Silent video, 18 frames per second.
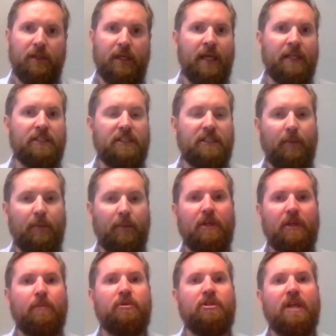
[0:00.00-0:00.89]
It's
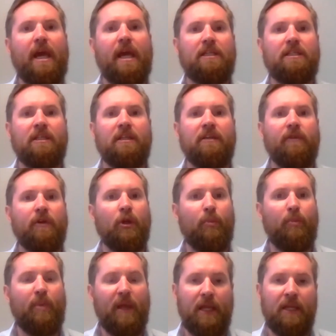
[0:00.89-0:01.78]
something objective, an
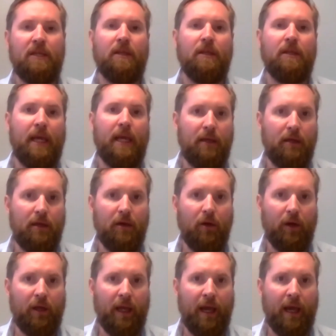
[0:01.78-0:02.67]
opinion they can
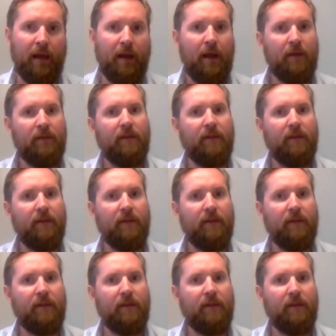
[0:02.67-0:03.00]
look at,